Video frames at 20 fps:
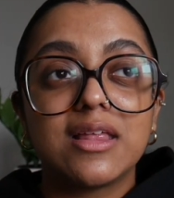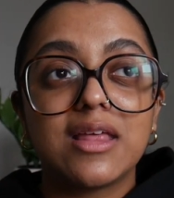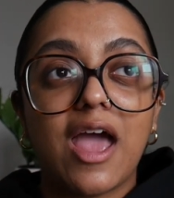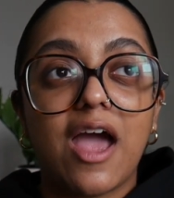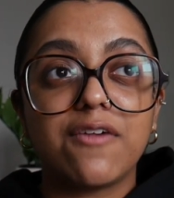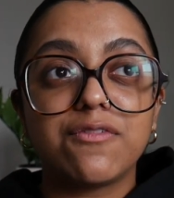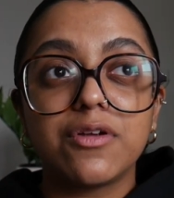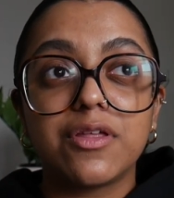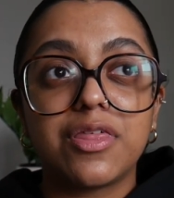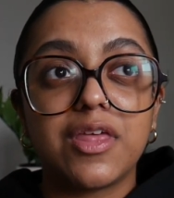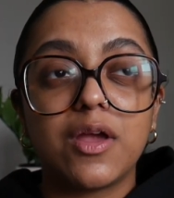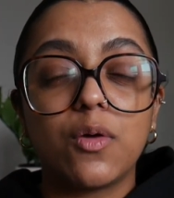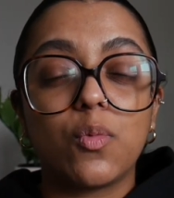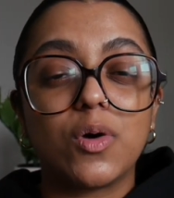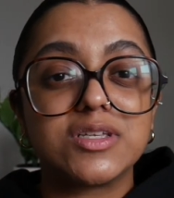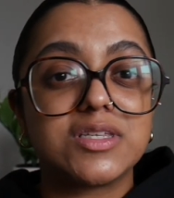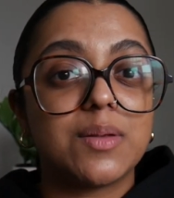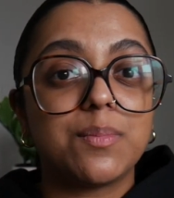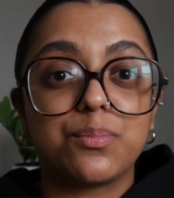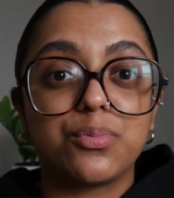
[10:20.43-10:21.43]
everything
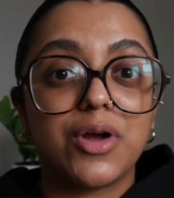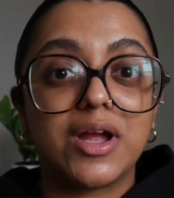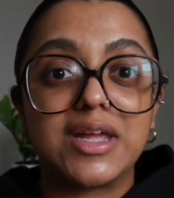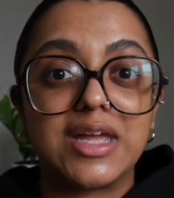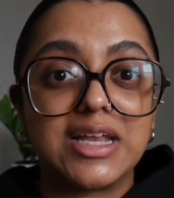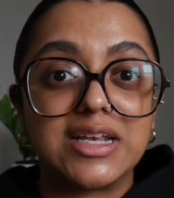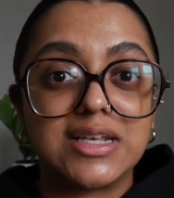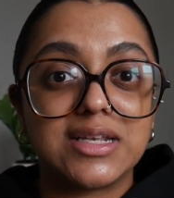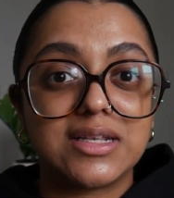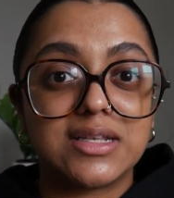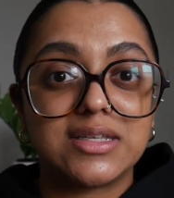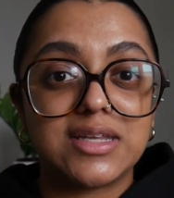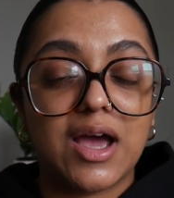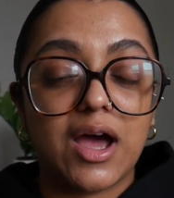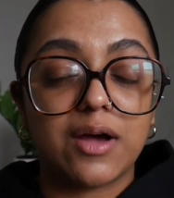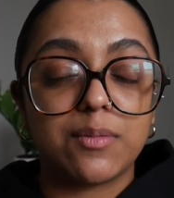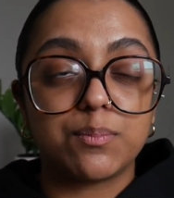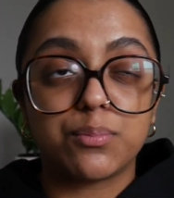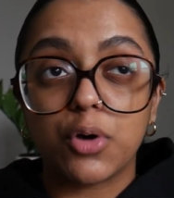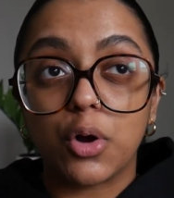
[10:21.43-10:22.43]
wasn't broken
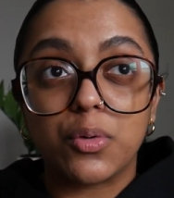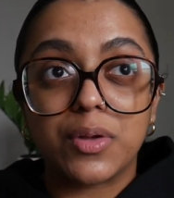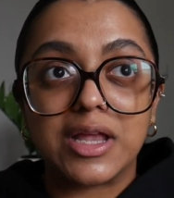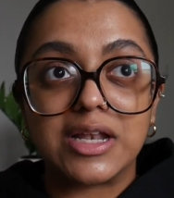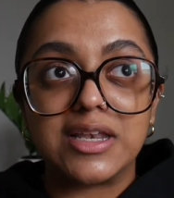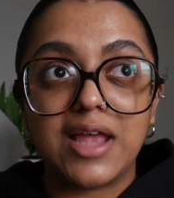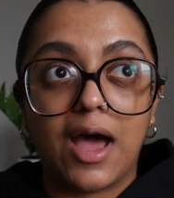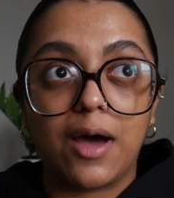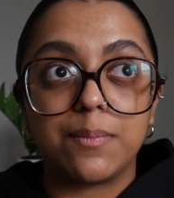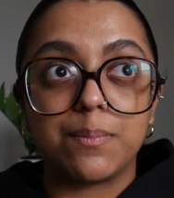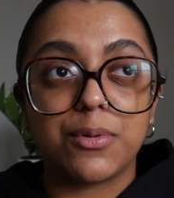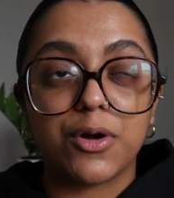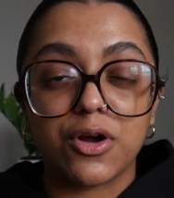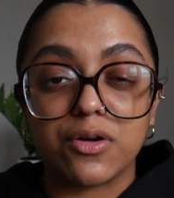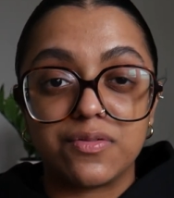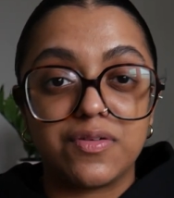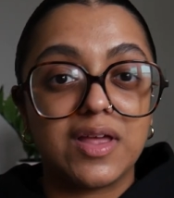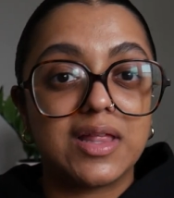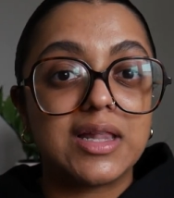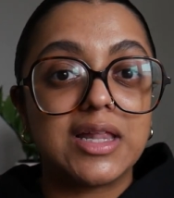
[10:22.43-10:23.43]
down
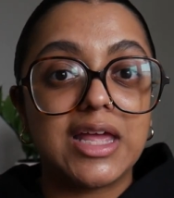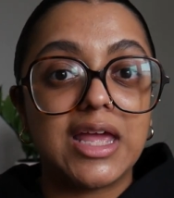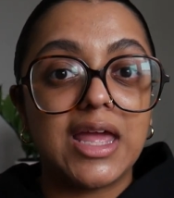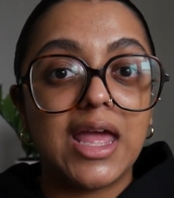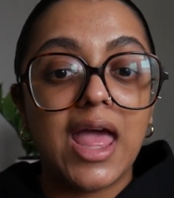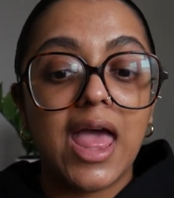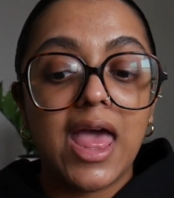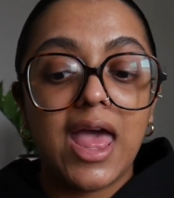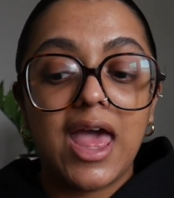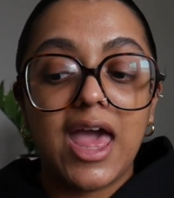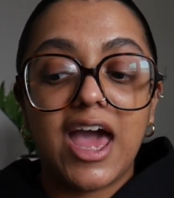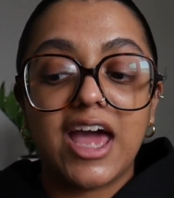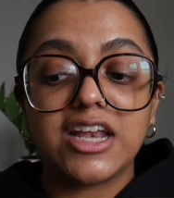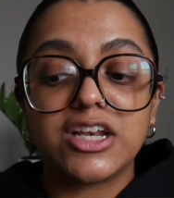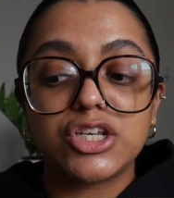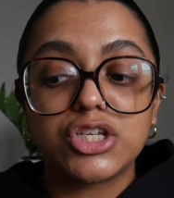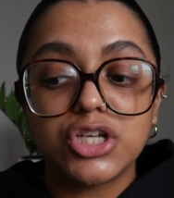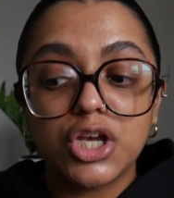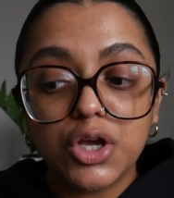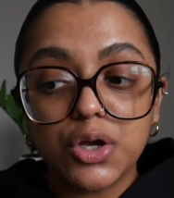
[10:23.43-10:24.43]
perfectly,
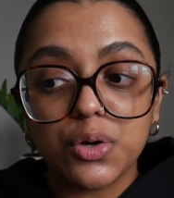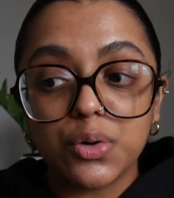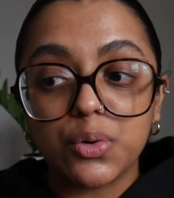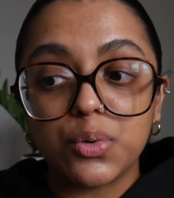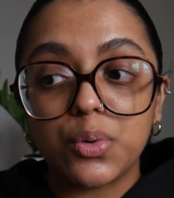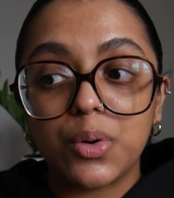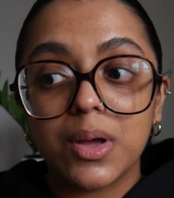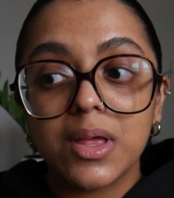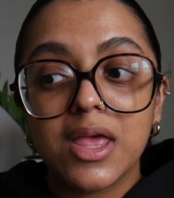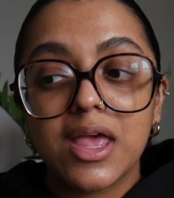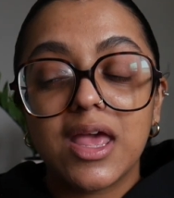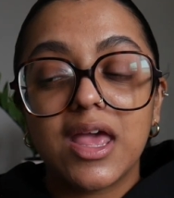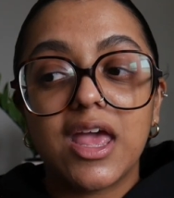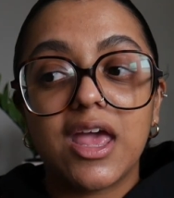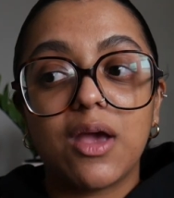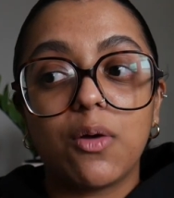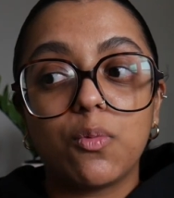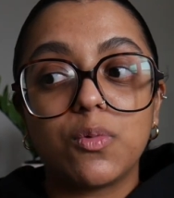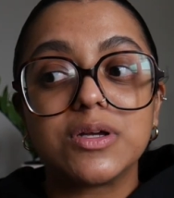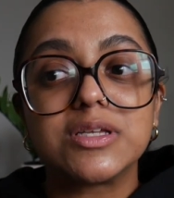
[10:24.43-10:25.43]
and two,
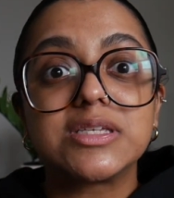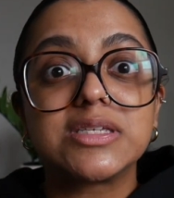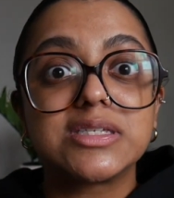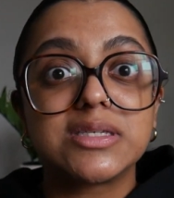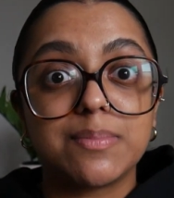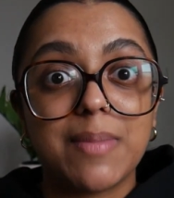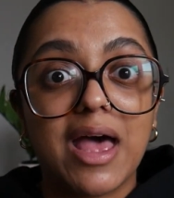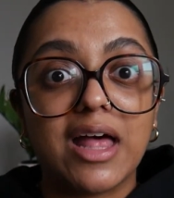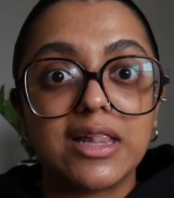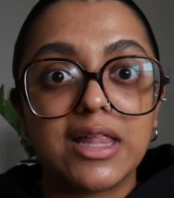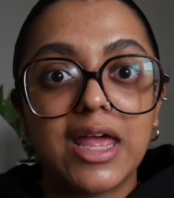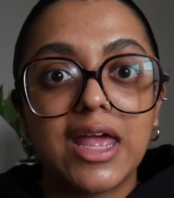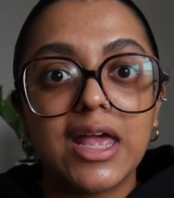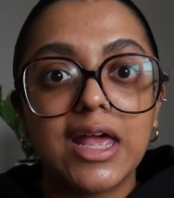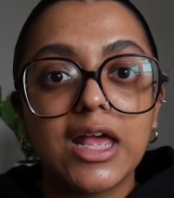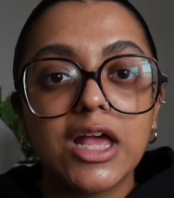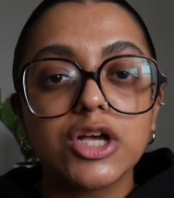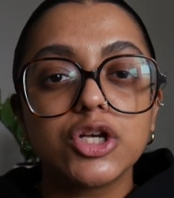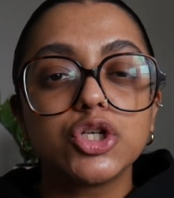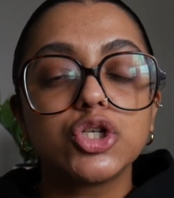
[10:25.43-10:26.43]
it was
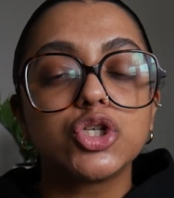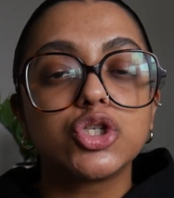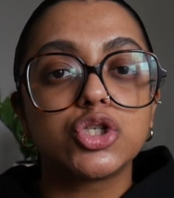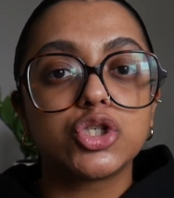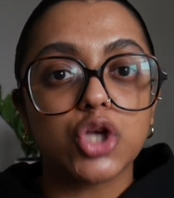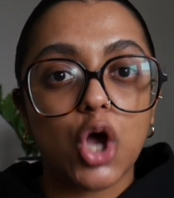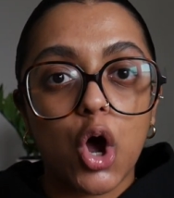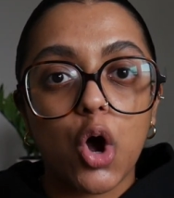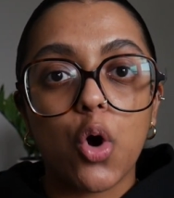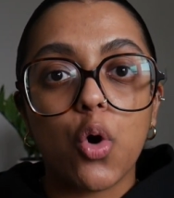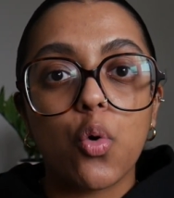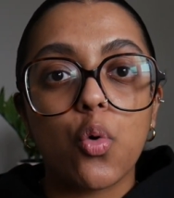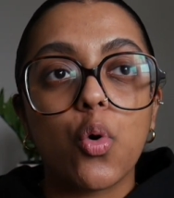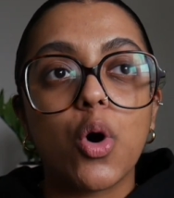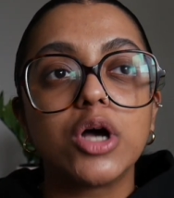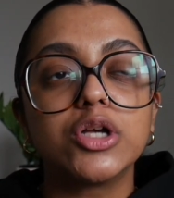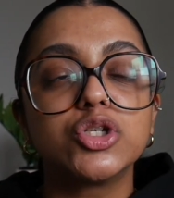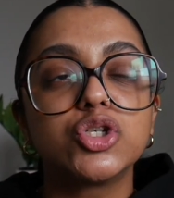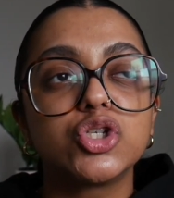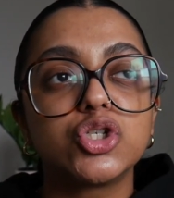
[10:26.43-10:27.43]
smelling
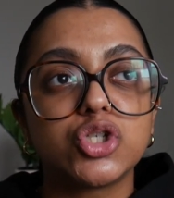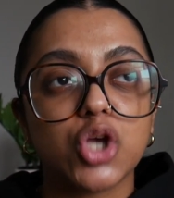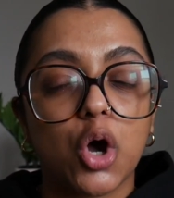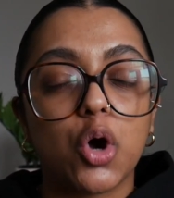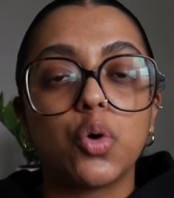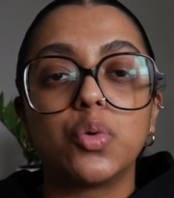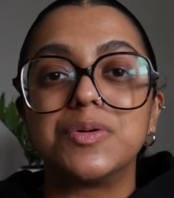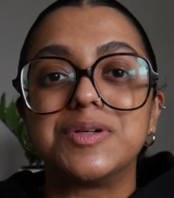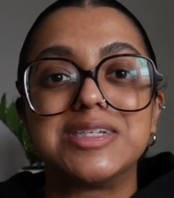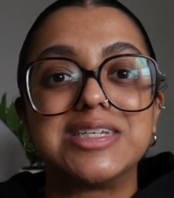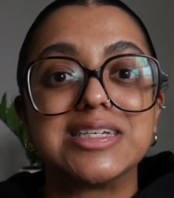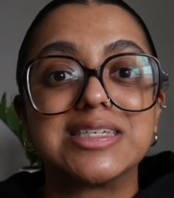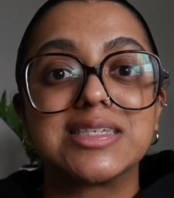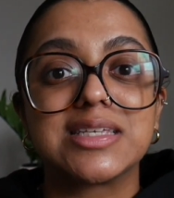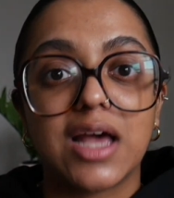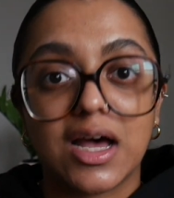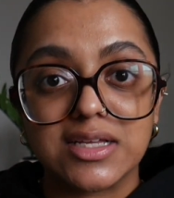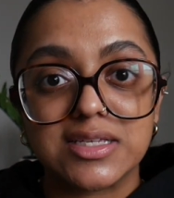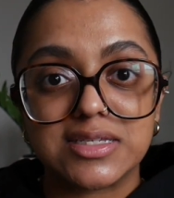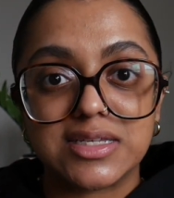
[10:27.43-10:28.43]
so
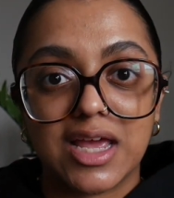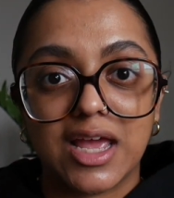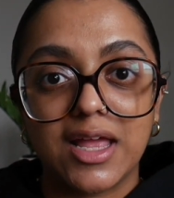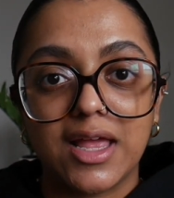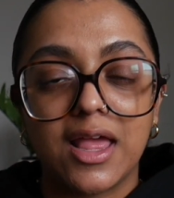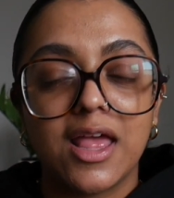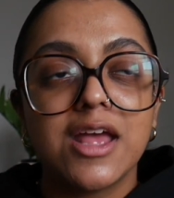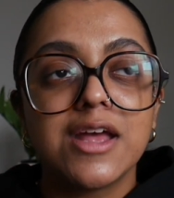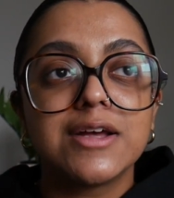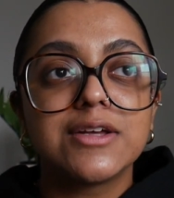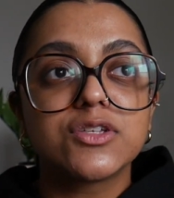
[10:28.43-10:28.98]
disgusting.